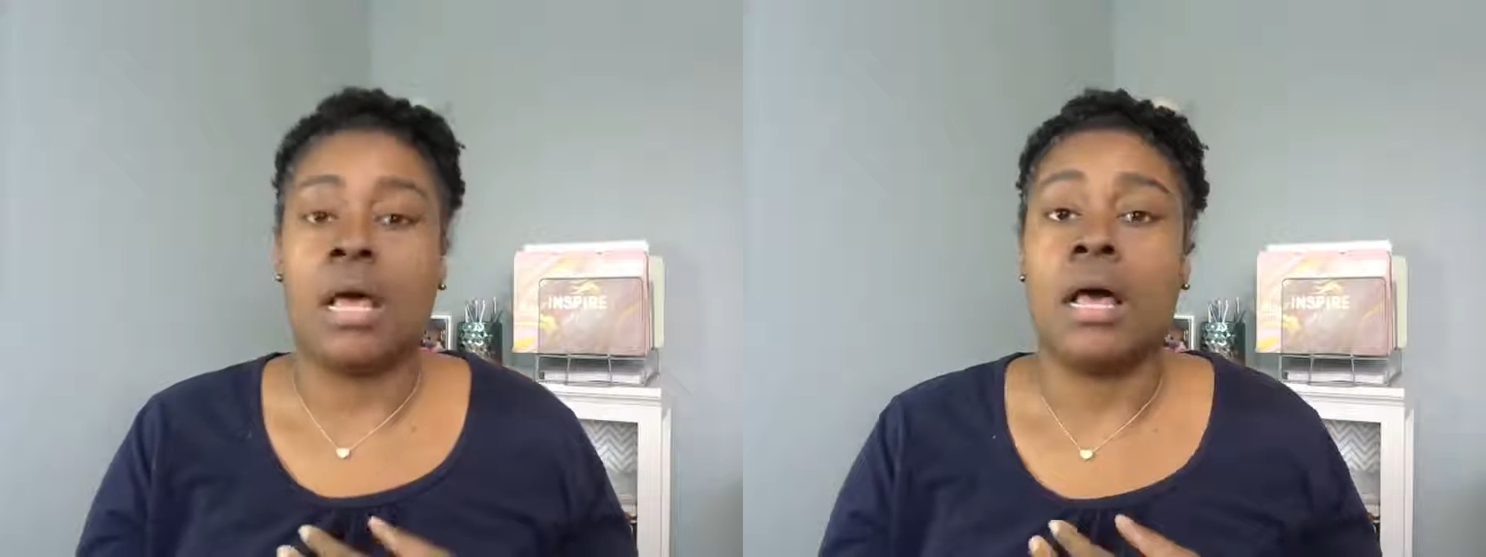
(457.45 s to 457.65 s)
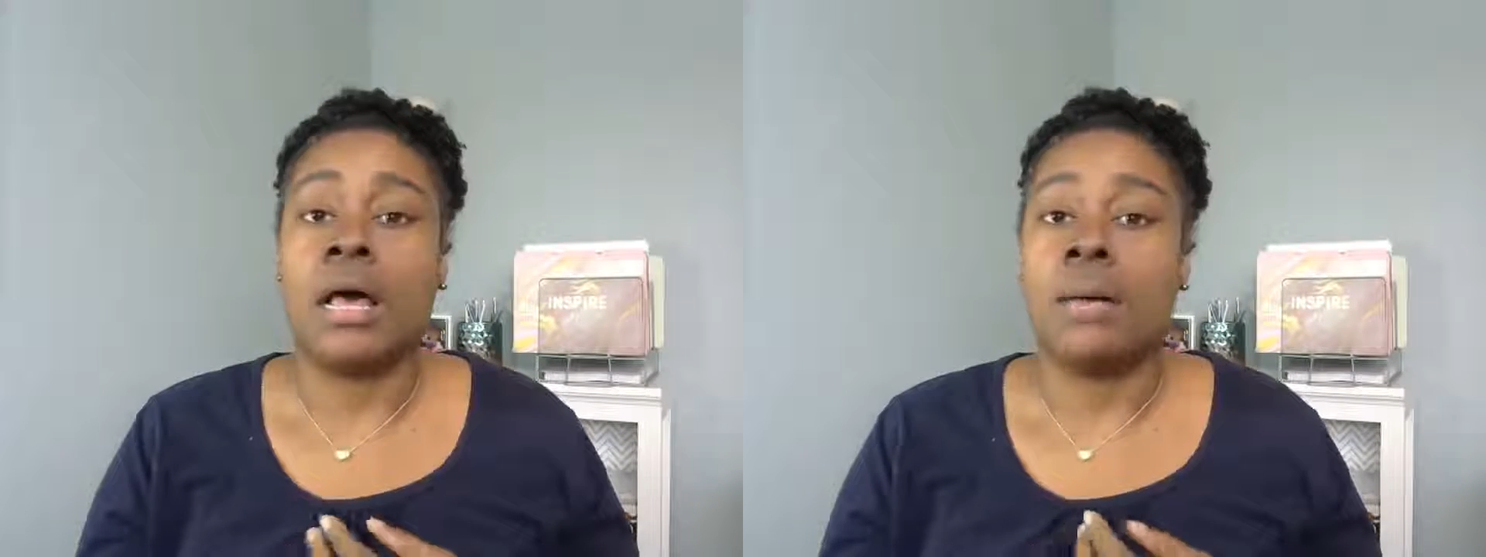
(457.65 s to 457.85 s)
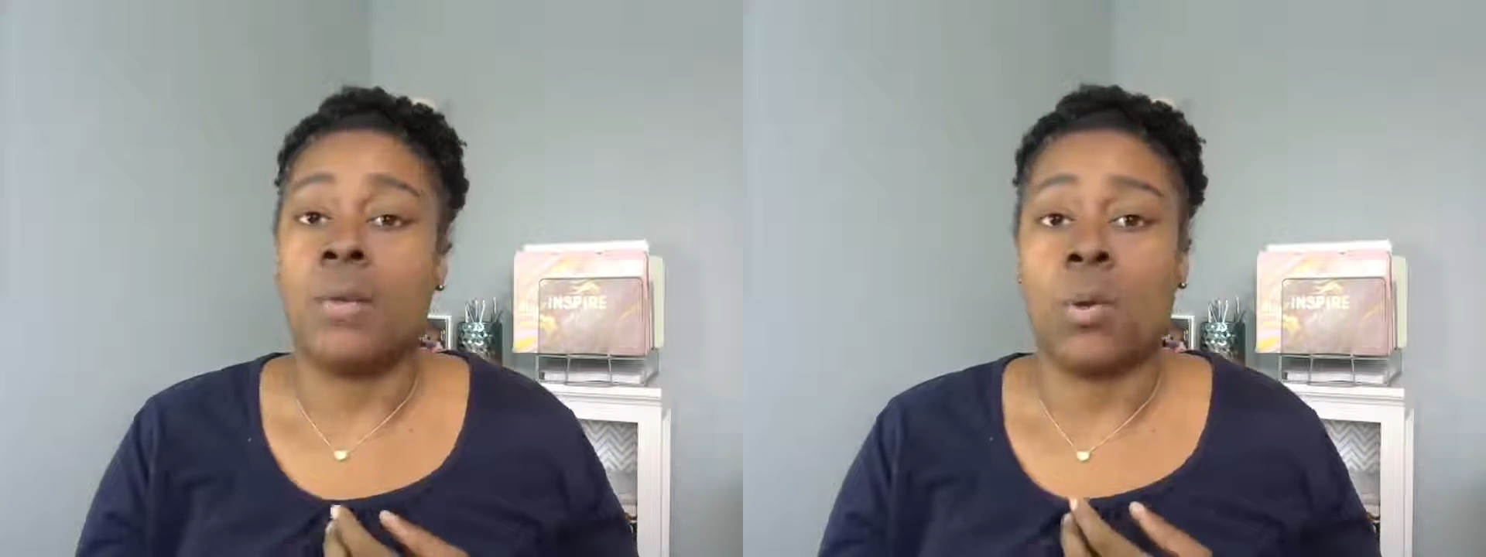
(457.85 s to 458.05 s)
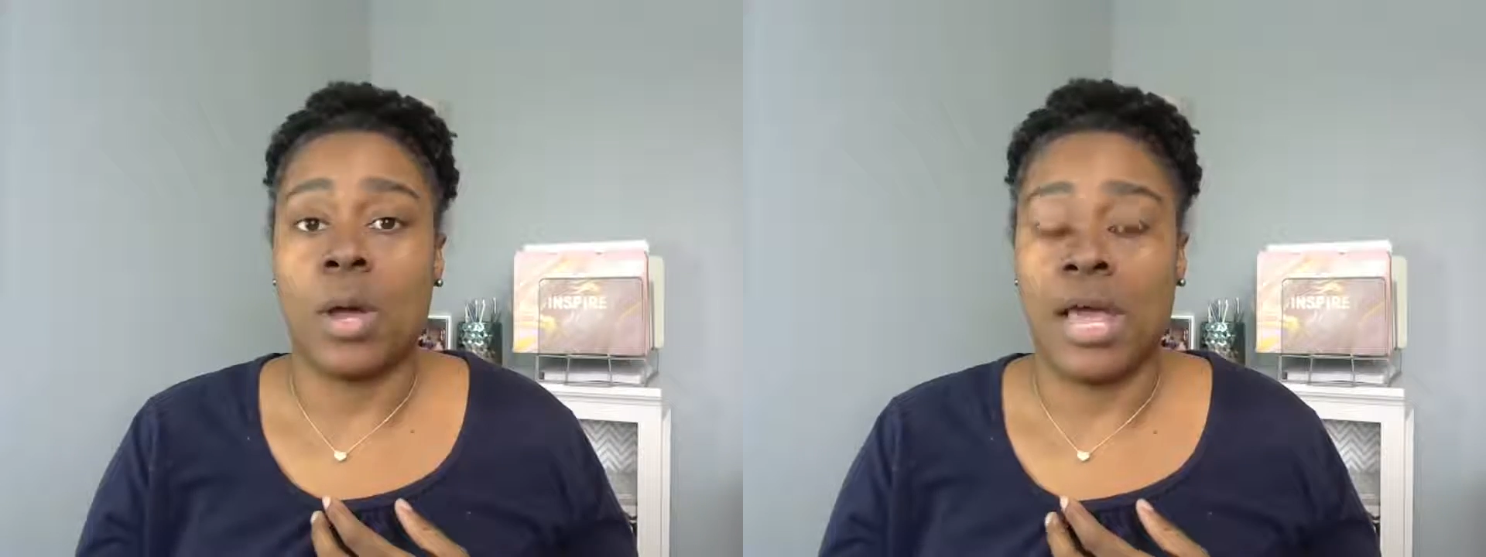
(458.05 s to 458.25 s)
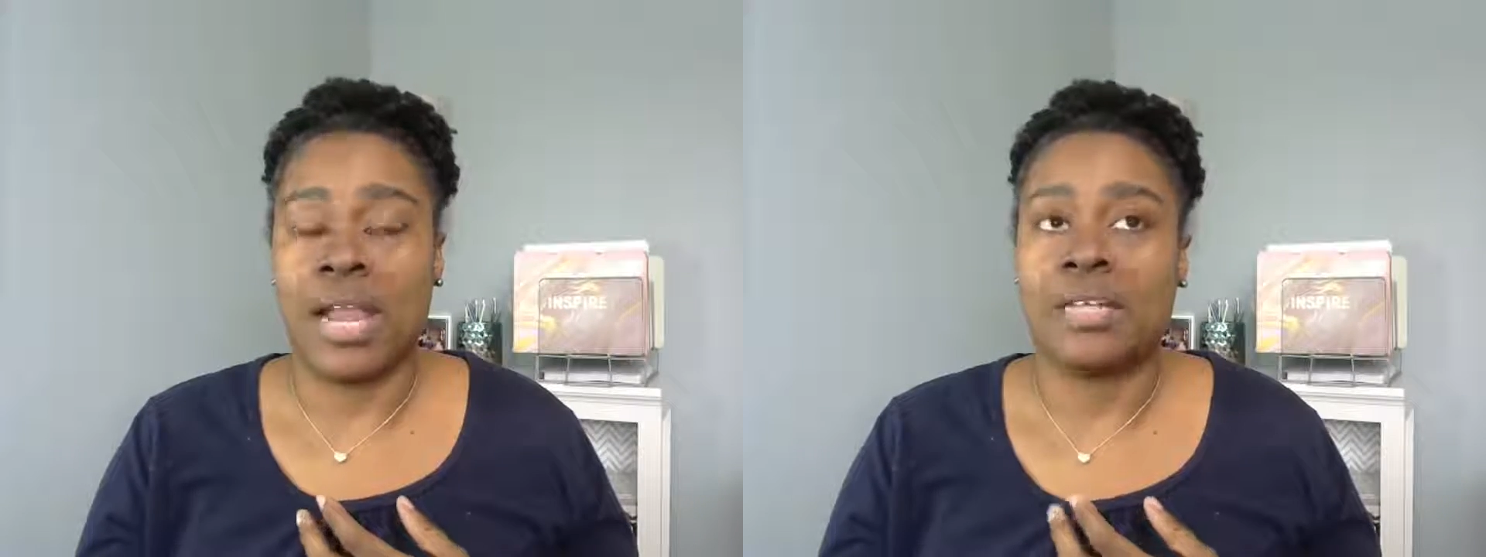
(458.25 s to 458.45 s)
and
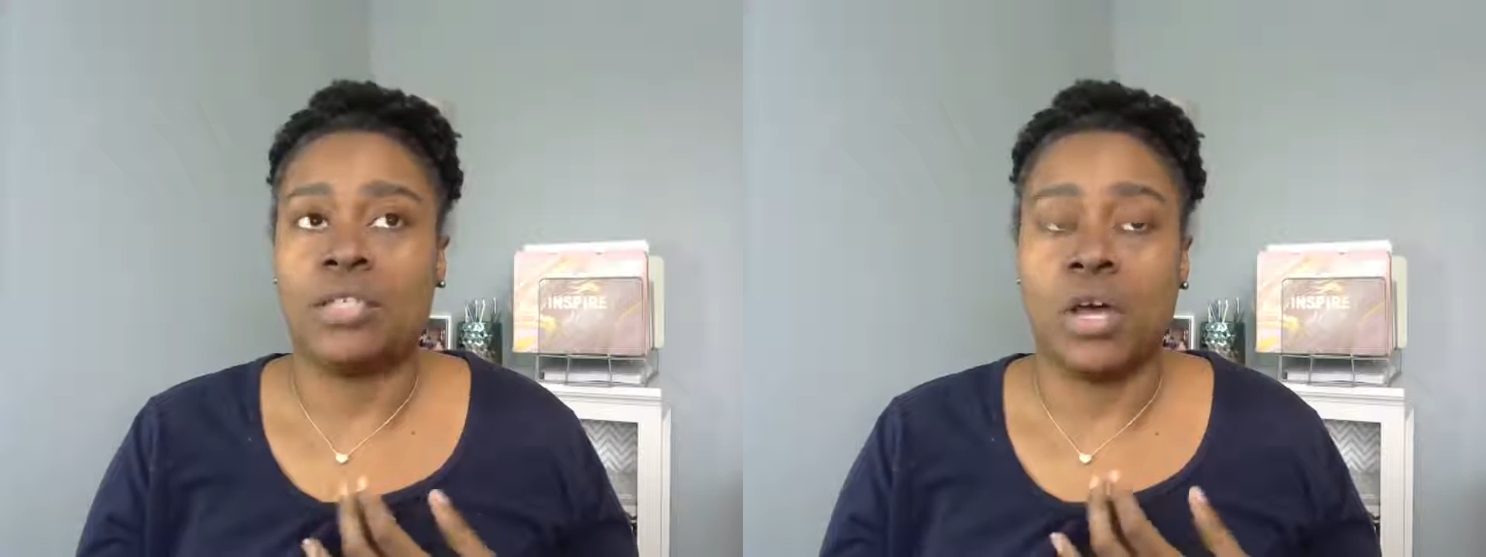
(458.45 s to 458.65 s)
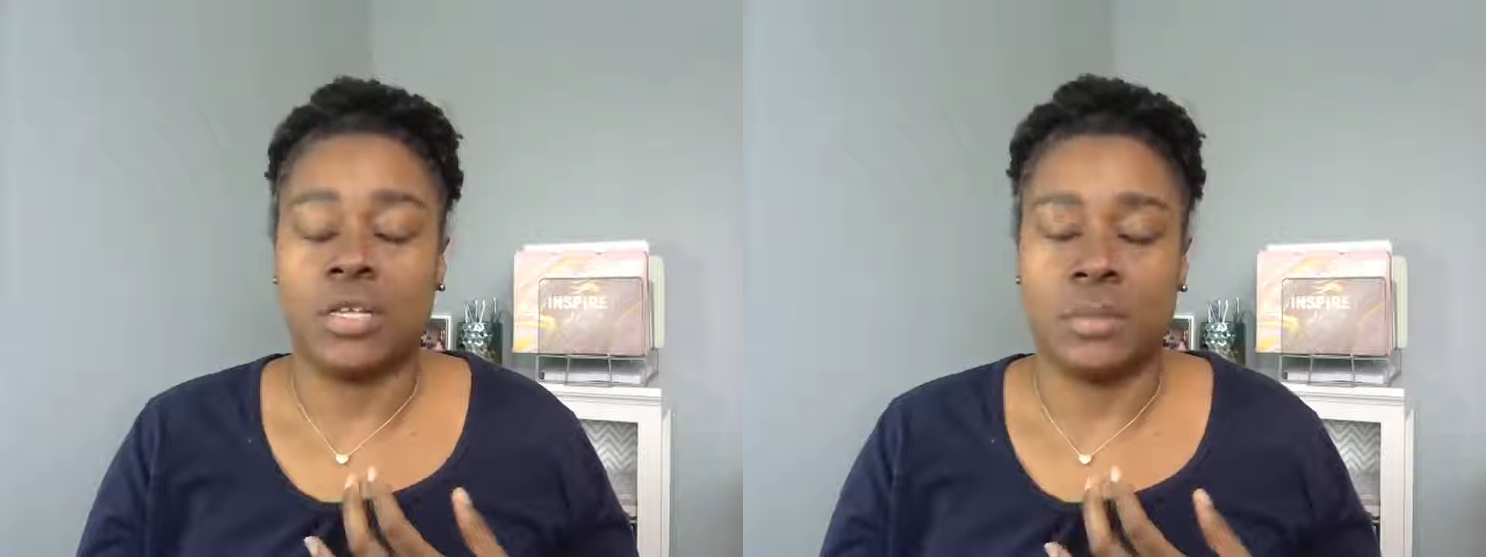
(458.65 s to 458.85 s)
I talked